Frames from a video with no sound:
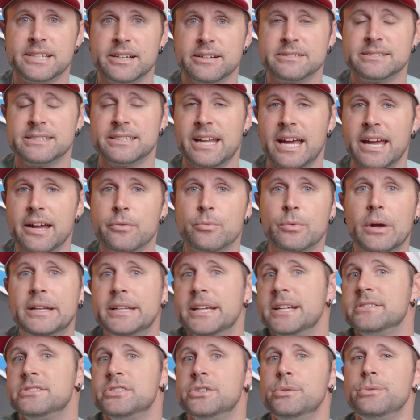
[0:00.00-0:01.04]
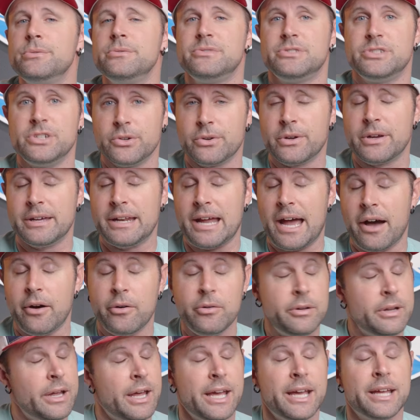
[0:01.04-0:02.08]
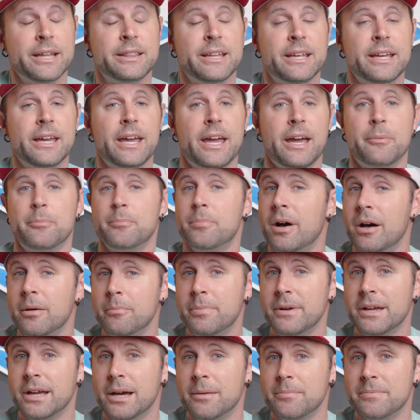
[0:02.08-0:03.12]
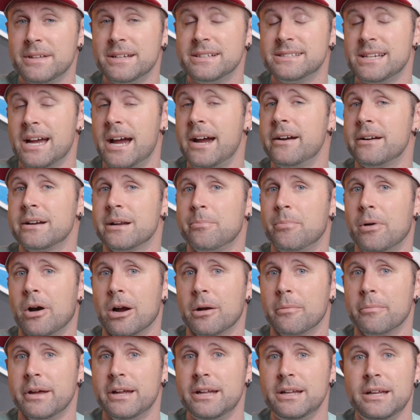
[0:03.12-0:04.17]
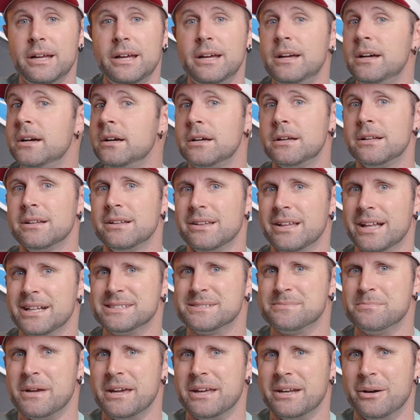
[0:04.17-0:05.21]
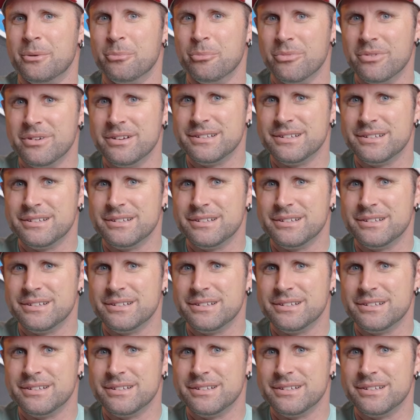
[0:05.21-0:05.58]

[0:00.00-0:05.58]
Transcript: here today ready to duke it out in the pumping up the tire department. Let's meet them.